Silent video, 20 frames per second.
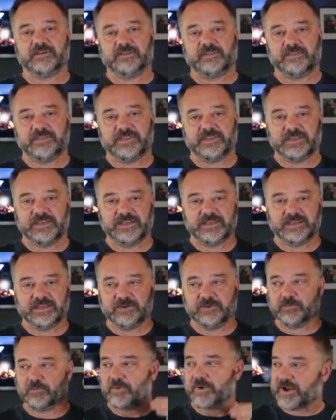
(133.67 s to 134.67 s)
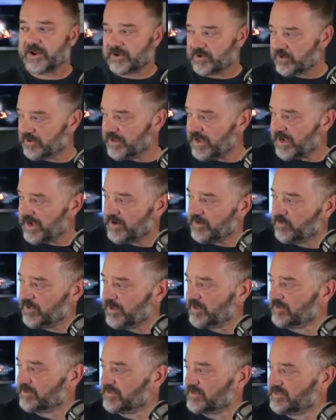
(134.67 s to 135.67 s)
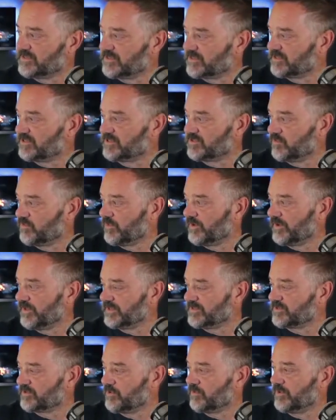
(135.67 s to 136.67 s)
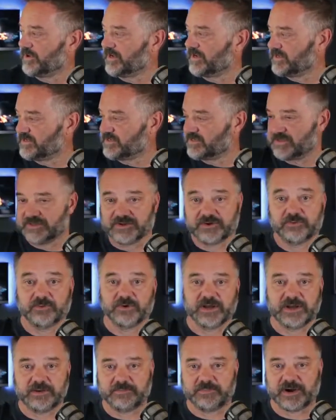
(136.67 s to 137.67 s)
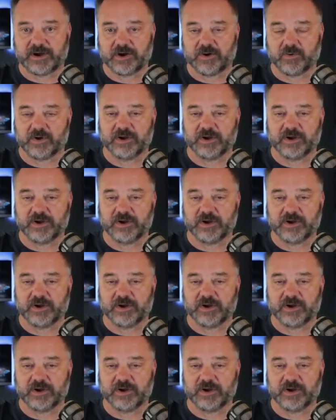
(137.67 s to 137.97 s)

the regular line one, because this is the one that's going into the grid power,